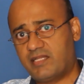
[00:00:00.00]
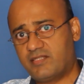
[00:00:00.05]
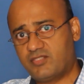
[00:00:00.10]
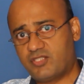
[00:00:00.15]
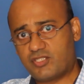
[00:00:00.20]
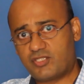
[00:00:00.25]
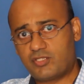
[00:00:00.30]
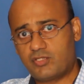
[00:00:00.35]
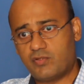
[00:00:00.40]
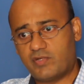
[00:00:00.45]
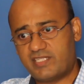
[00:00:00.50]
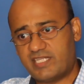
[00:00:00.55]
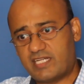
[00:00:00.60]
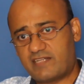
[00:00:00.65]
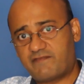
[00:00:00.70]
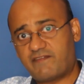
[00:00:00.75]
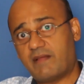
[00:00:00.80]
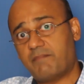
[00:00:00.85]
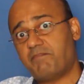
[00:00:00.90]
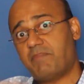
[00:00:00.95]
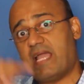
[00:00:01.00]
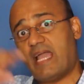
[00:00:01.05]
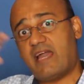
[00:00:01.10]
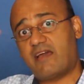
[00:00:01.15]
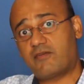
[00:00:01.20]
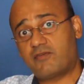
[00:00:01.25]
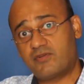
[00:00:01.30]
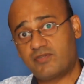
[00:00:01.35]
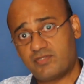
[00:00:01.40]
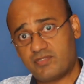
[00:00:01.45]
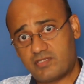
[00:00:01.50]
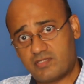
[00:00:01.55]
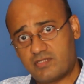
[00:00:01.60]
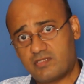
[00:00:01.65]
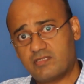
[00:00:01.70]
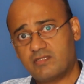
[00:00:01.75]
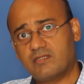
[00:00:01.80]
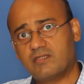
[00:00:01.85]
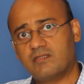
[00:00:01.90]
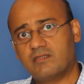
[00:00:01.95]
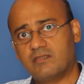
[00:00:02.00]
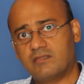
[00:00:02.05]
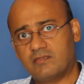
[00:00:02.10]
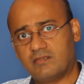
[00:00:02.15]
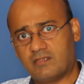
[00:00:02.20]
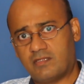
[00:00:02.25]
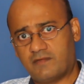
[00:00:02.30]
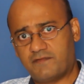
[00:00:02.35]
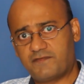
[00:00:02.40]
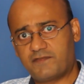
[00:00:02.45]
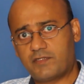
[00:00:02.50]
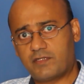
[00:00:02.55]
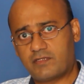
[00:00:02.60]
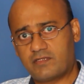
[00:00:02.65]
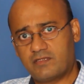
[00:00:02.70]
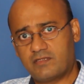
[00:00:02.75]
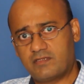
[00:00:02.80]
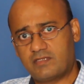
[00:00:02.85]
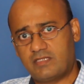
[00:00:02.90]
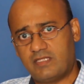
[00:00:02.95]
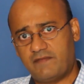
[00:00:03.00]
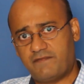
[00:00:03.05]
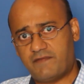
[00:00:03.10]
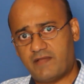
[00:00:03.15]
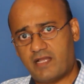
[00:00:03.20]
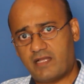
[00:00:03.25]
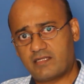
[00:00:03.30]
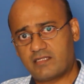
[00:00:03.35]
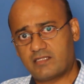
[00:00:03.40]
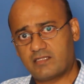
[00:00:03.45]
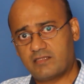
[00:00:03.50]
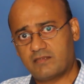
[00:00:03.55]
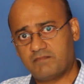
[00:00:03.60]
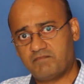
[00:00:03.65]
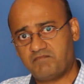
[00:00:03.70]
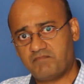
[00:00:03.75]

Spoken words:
just to identify patterns of certain defects.